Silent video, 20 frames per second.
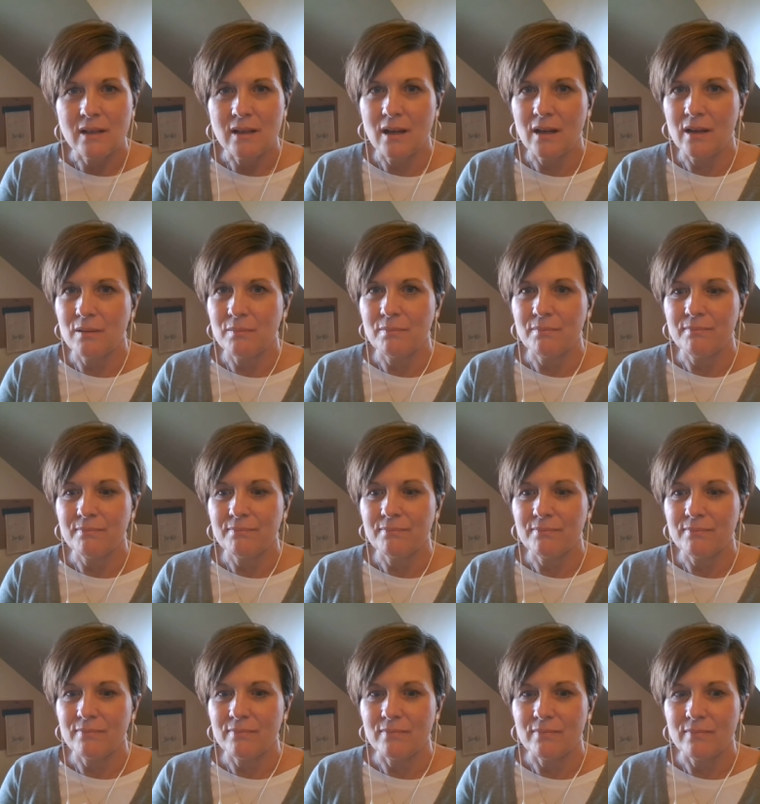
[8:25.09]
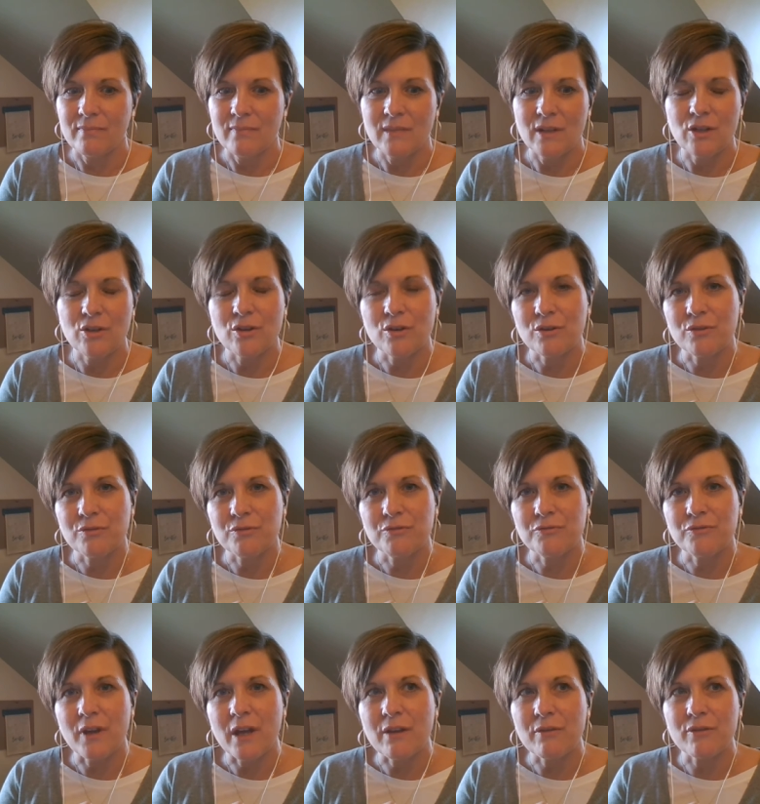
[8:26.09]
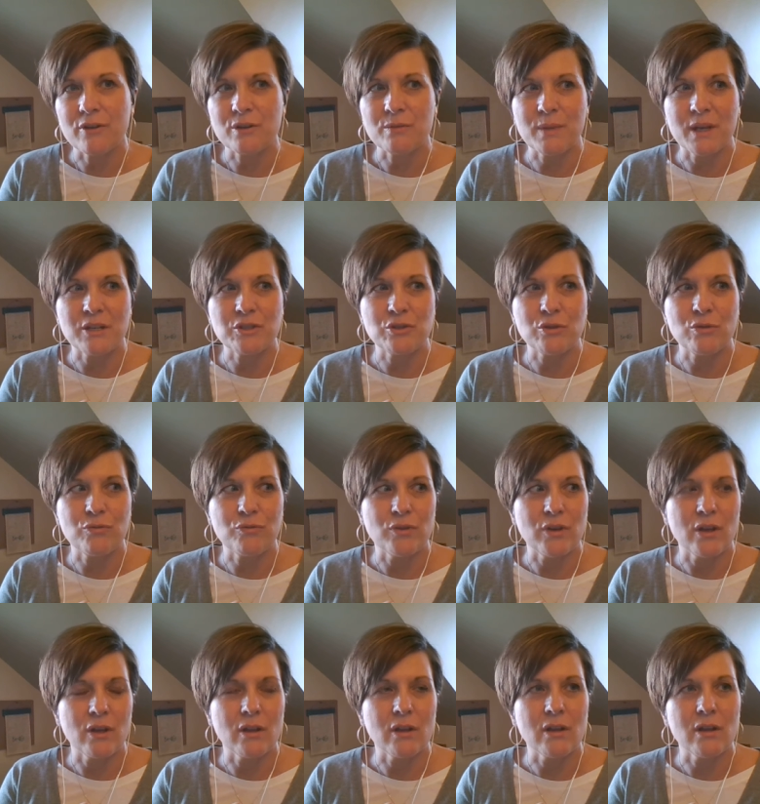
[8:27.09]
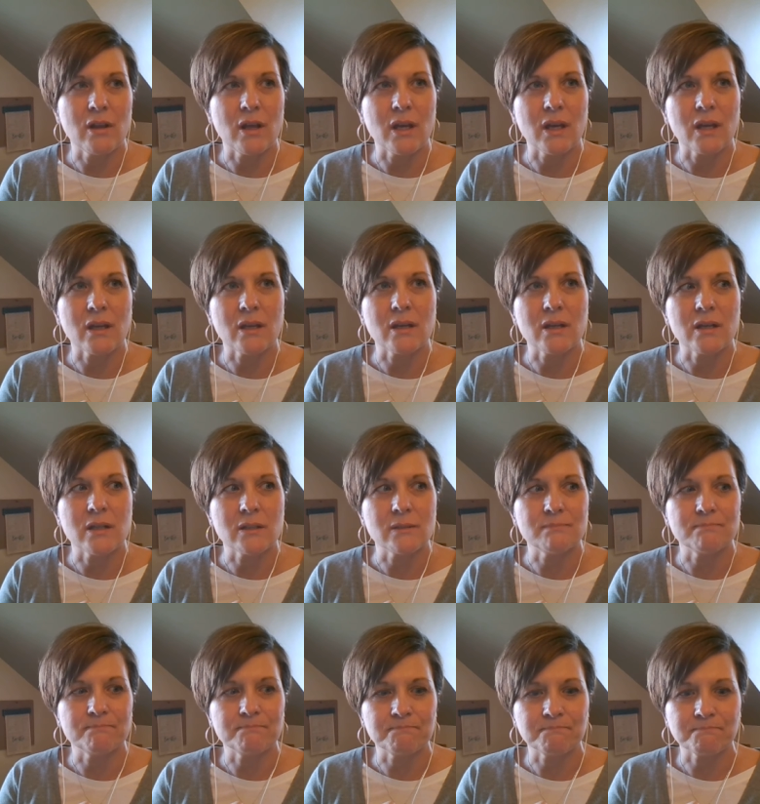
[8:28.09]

Um, you know, favored makes you feel like um,